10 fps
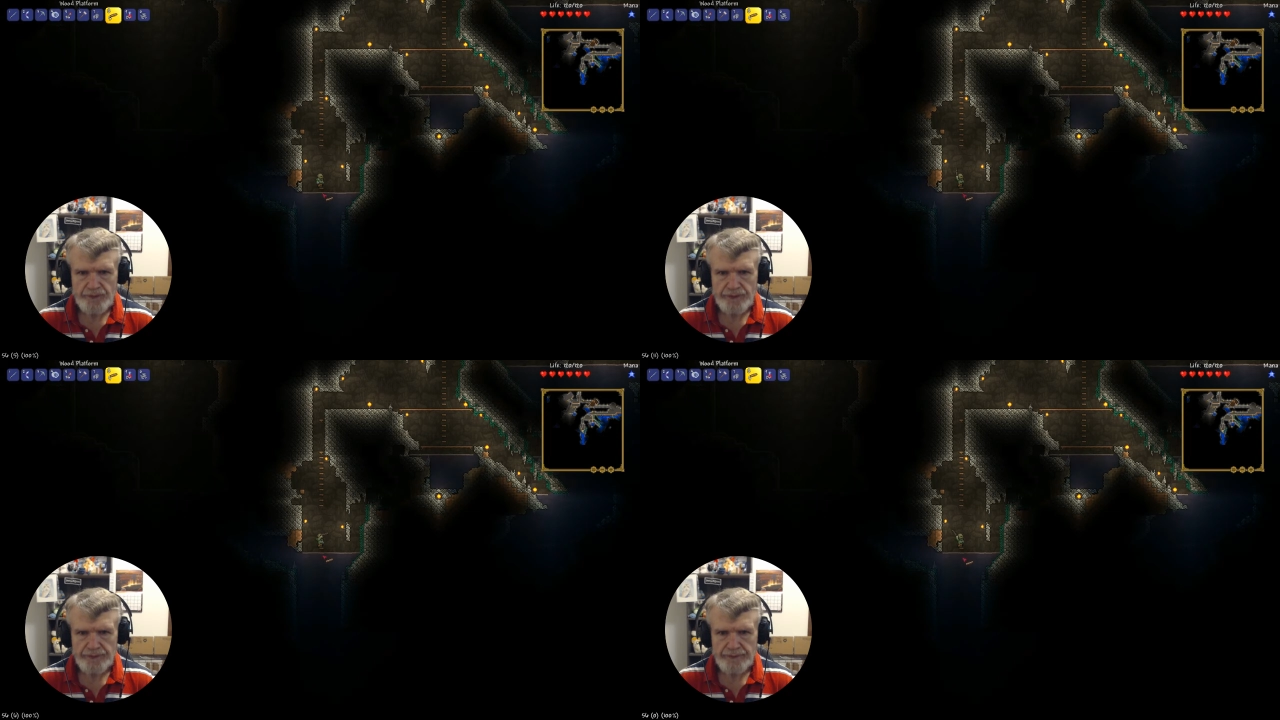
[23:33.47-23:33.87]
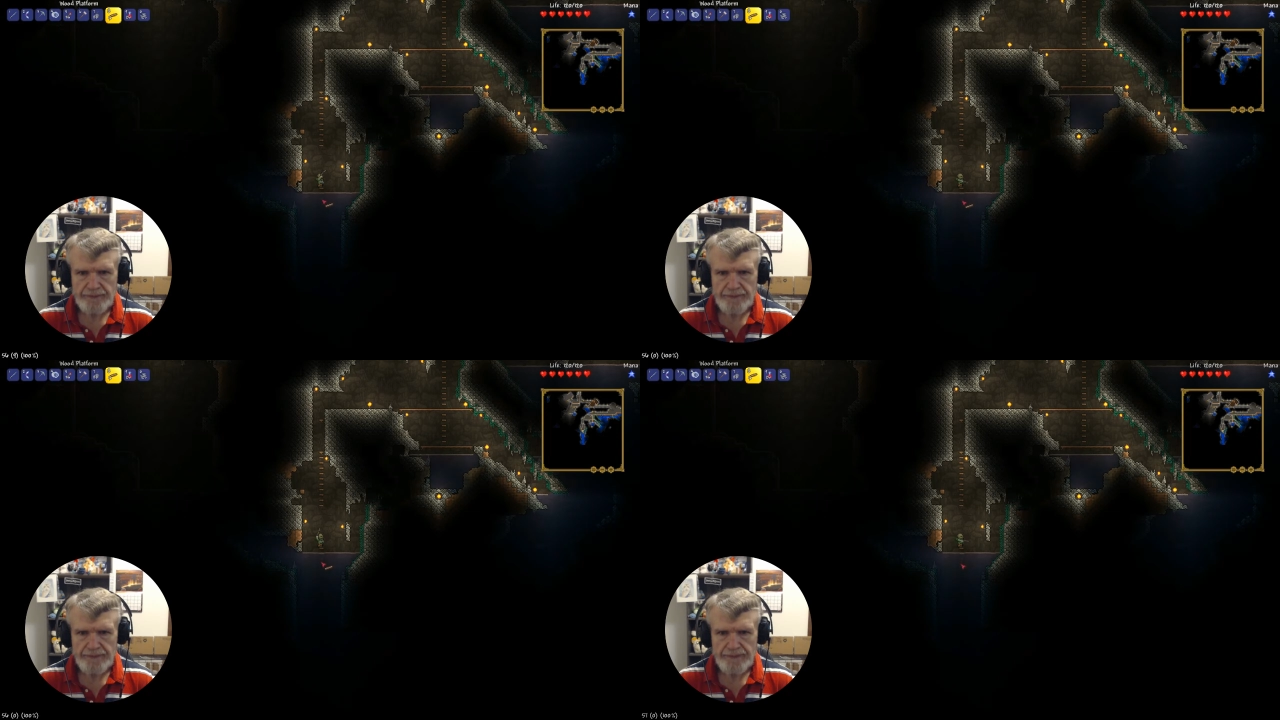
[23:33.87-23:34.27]

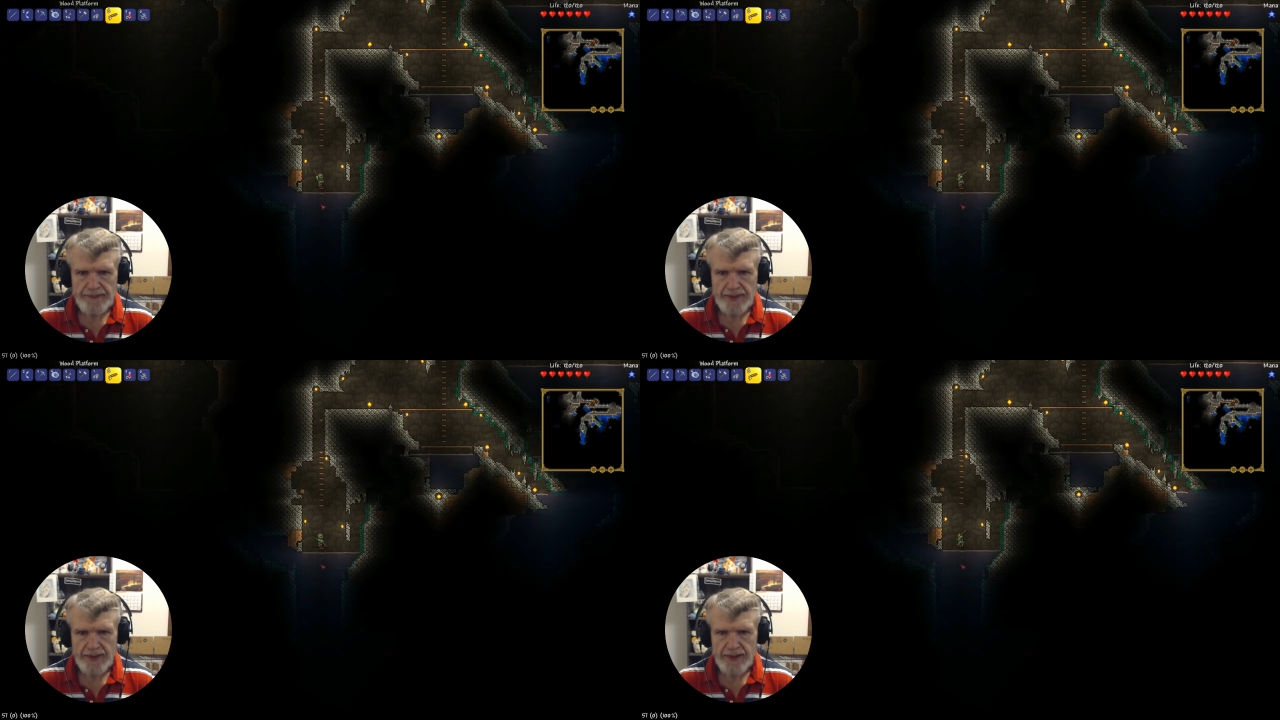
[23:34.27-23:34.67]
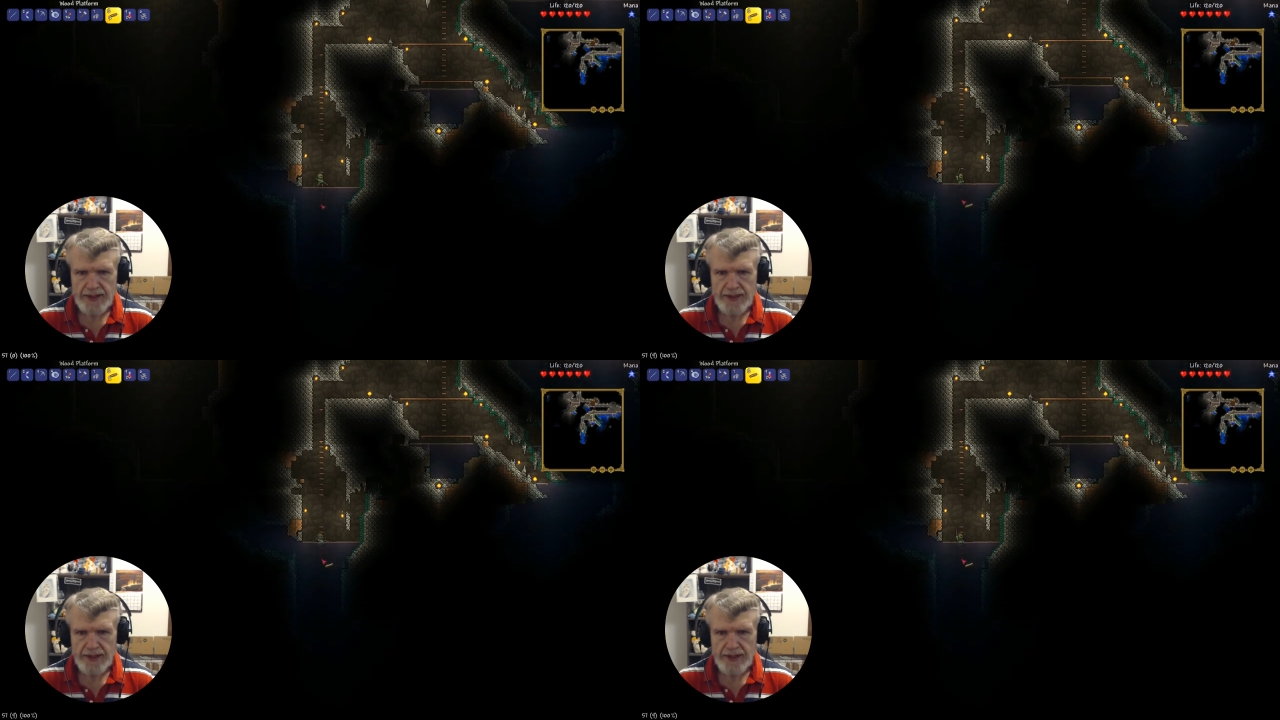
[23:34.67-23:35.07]

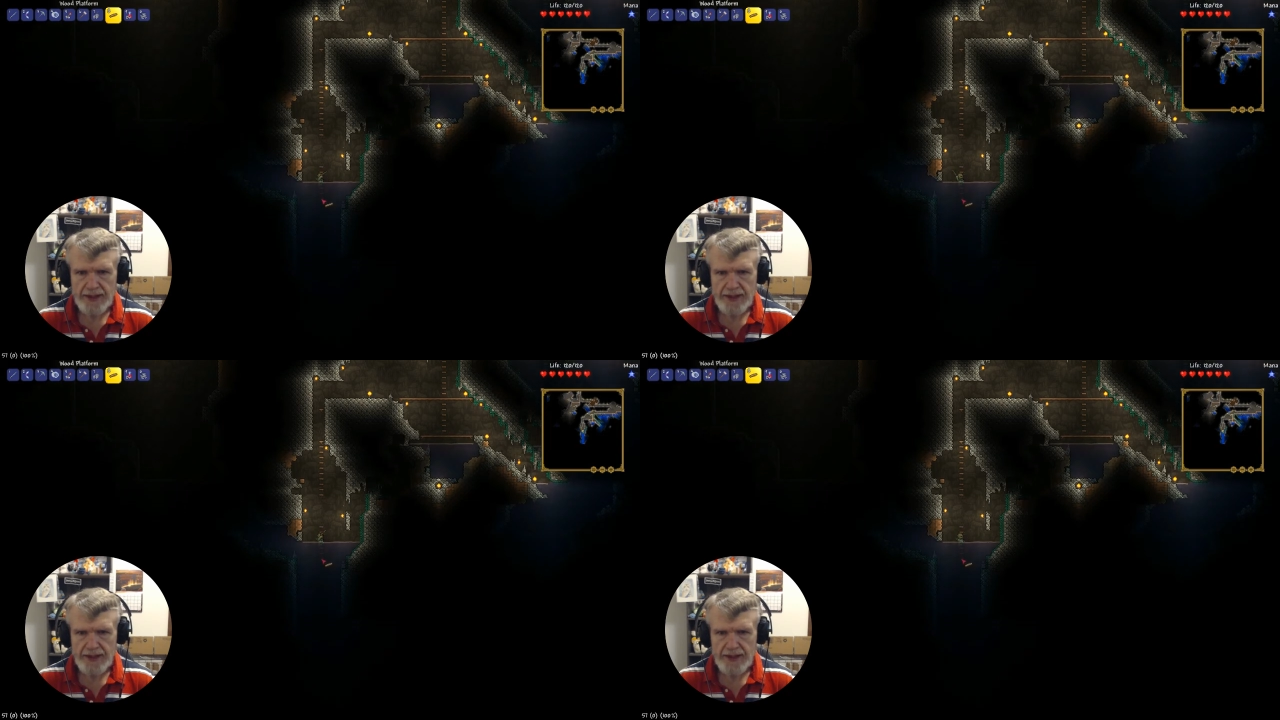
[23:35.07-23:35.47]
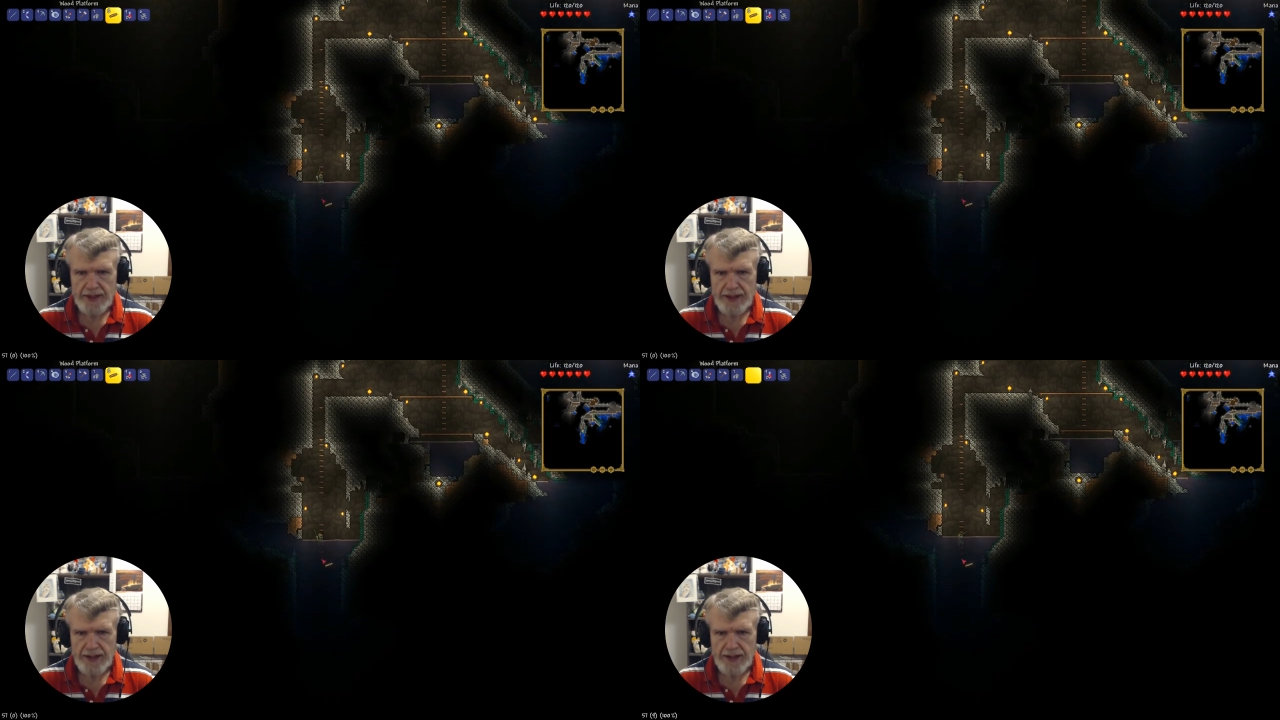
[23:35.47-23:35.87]

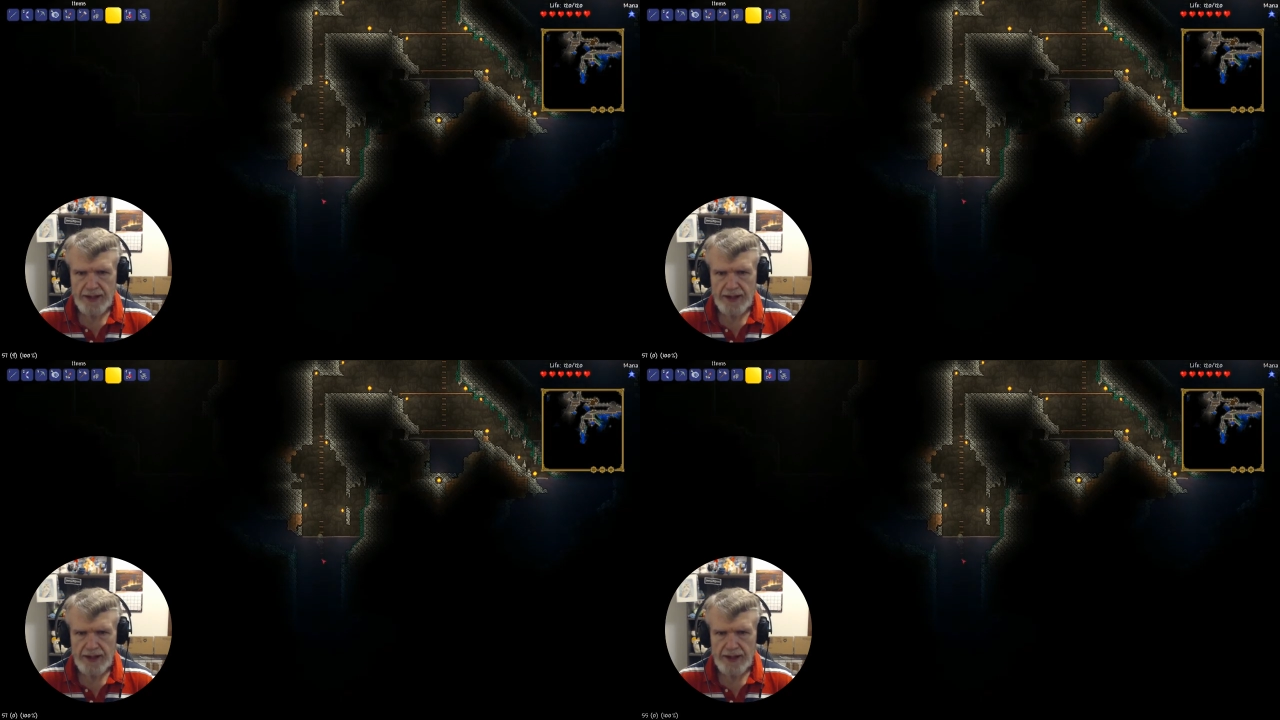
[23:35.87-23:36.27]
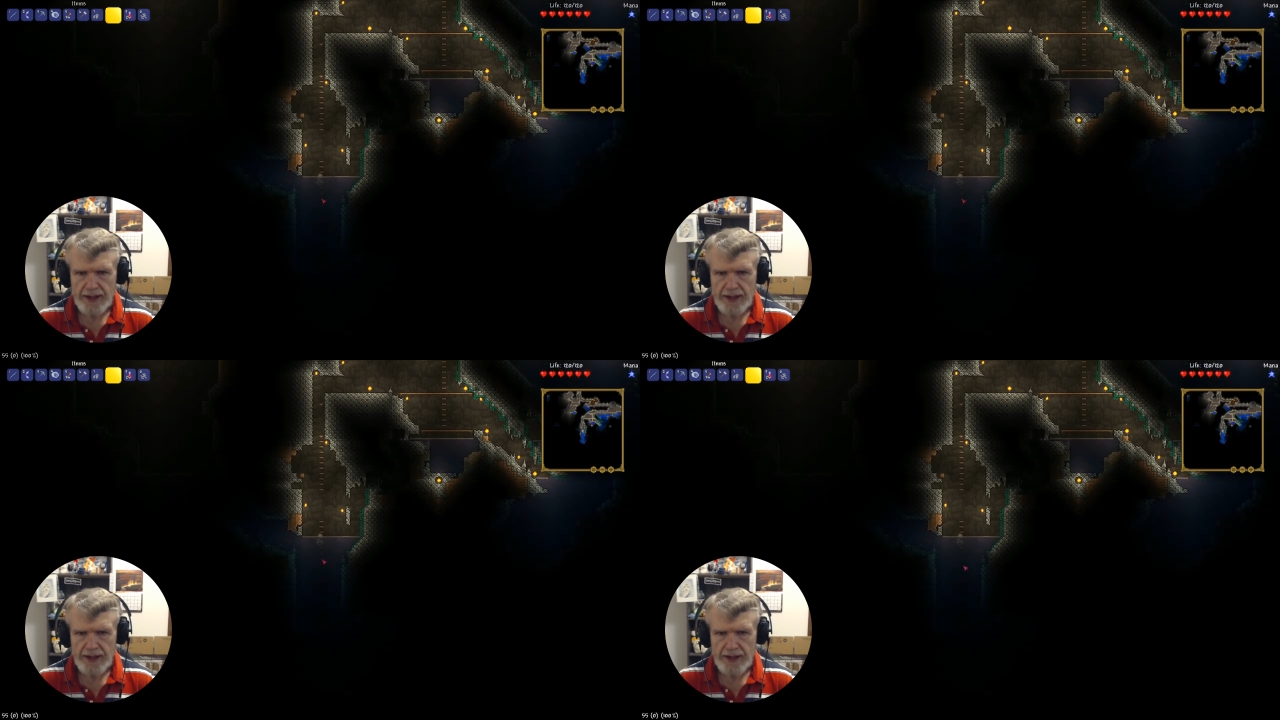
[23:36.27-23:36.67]

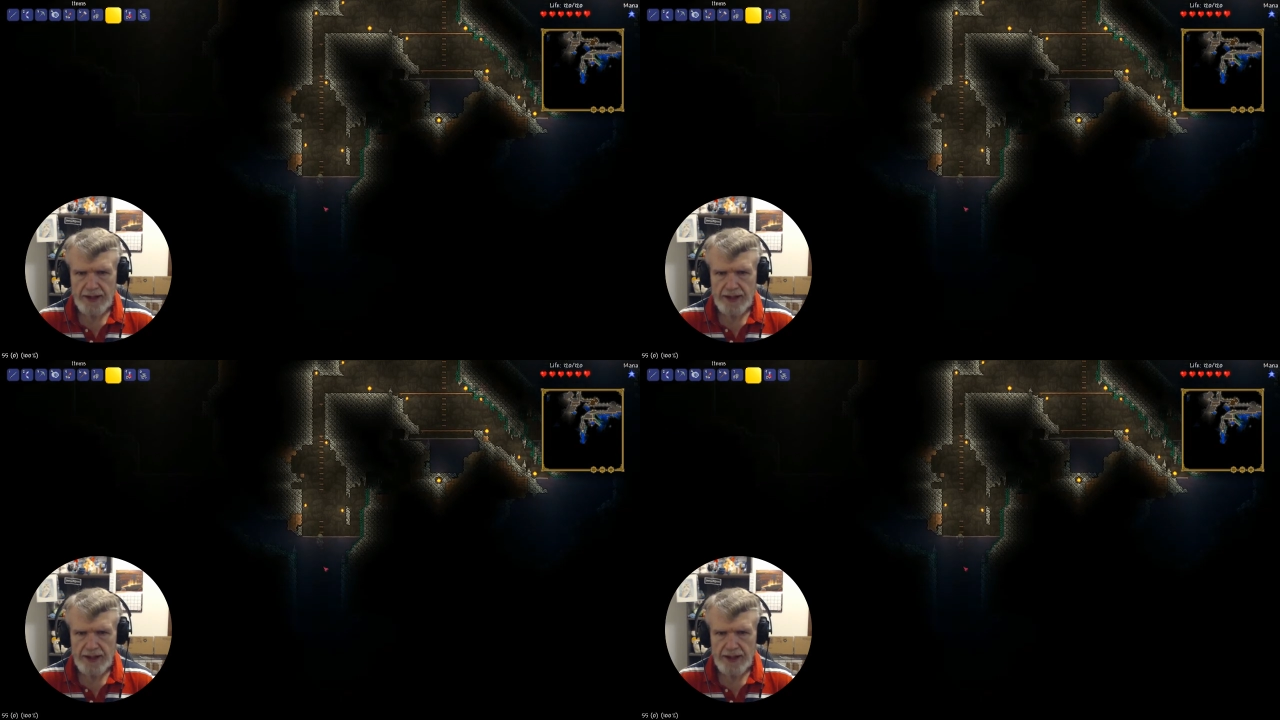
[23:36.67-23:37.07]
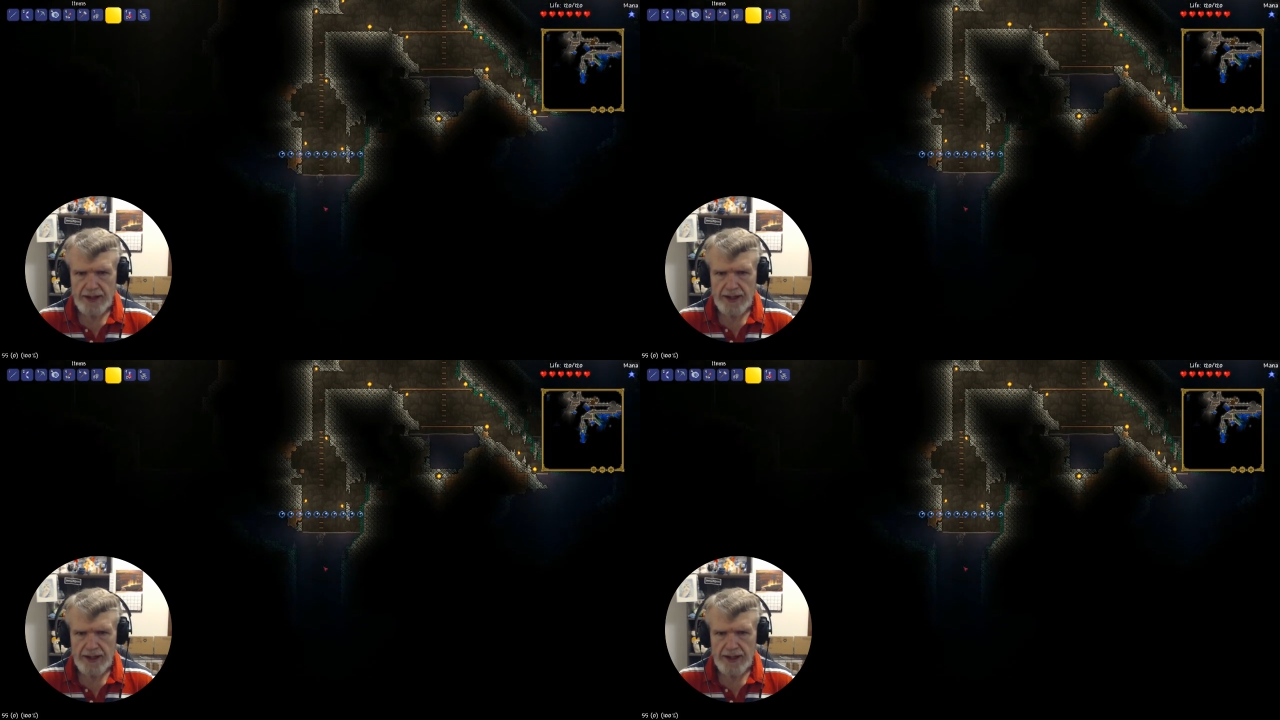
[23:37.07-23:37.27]
Nobody speaks.